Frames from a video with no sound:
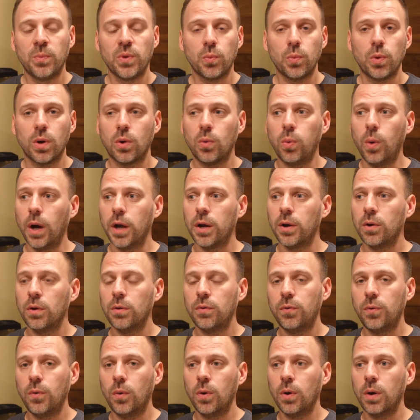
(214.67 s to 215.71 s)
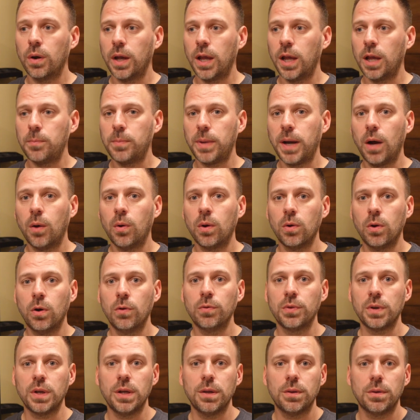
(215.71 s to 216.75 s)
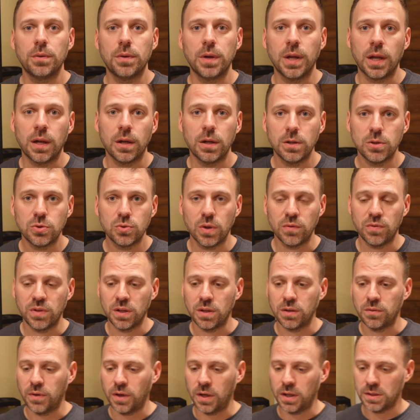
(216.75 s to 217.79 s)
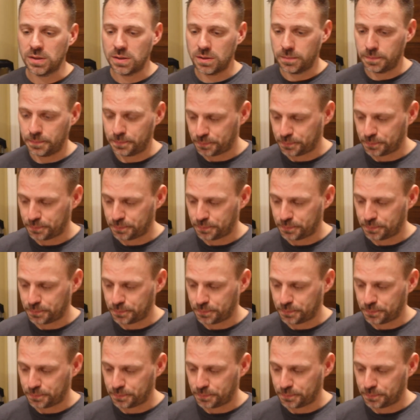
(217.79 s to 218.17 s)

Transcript: required for a power over Ethernet driven device.